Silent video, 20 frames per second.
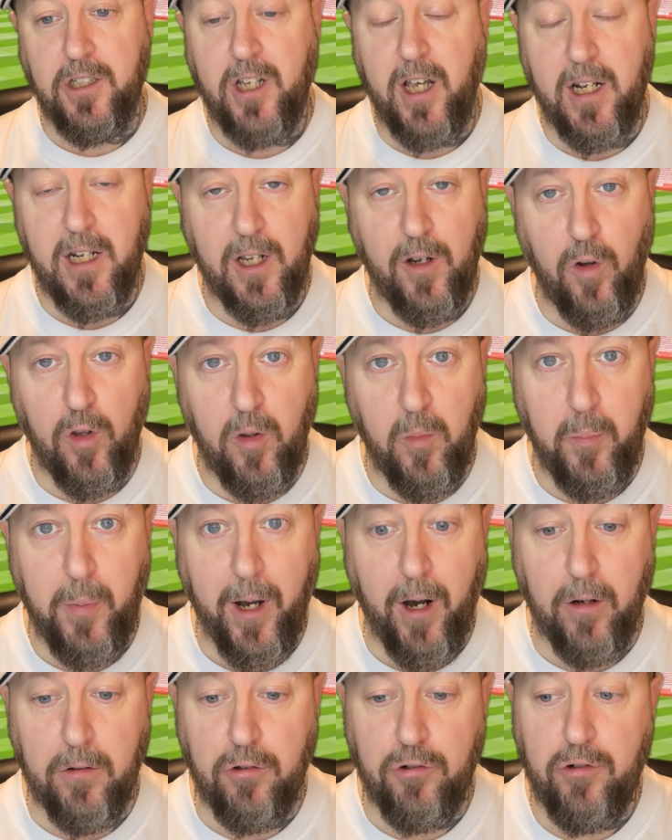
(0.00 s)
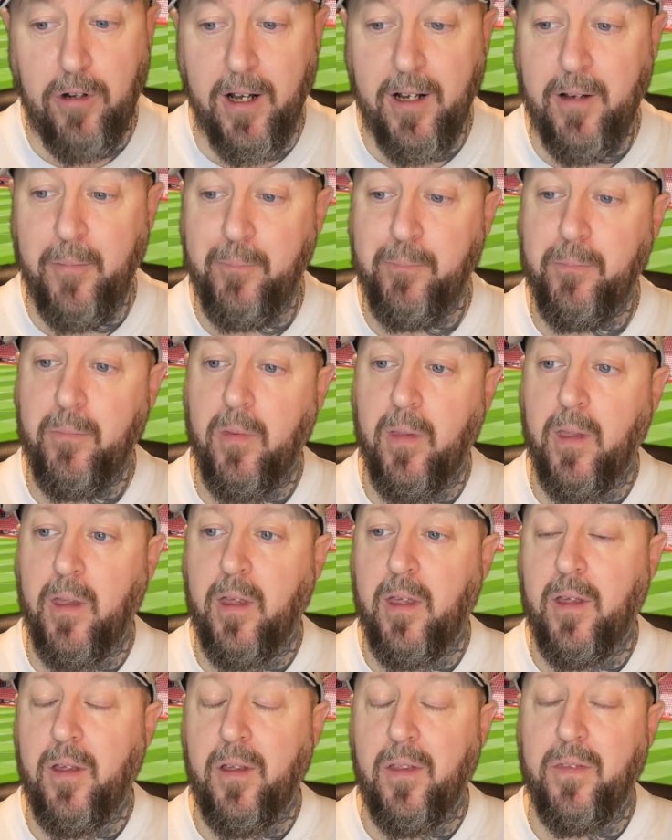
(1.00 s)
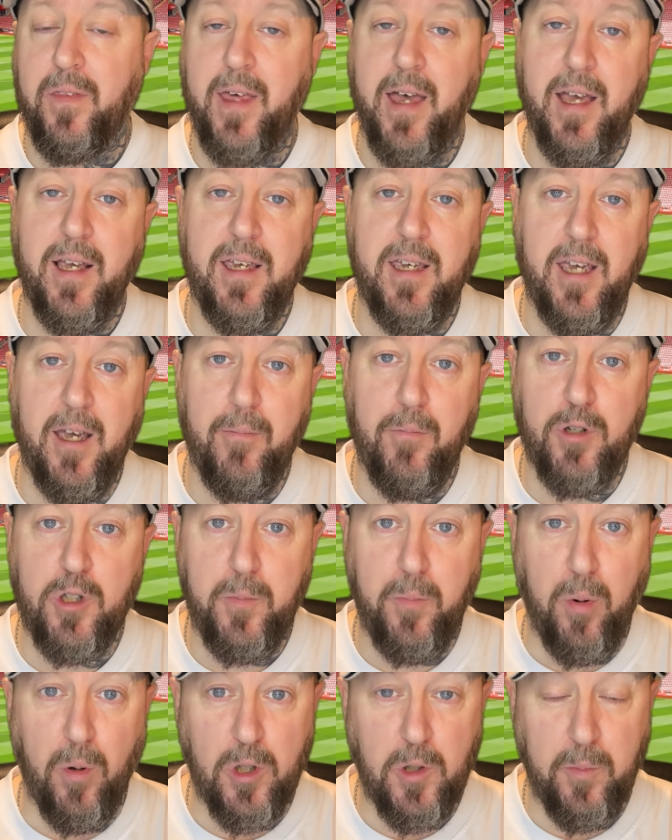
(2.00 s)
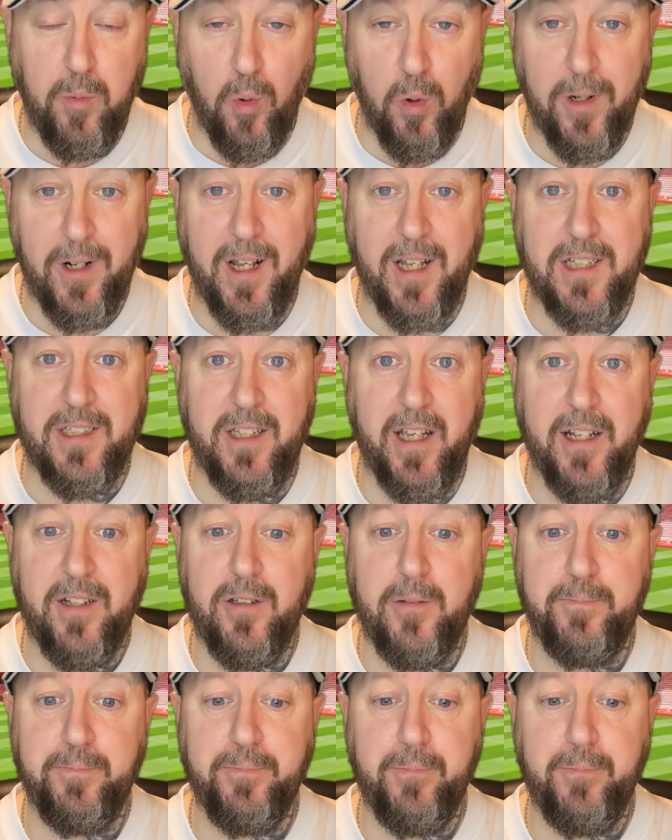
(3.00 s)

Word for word: kind of got them back on track. Their game was postponed last night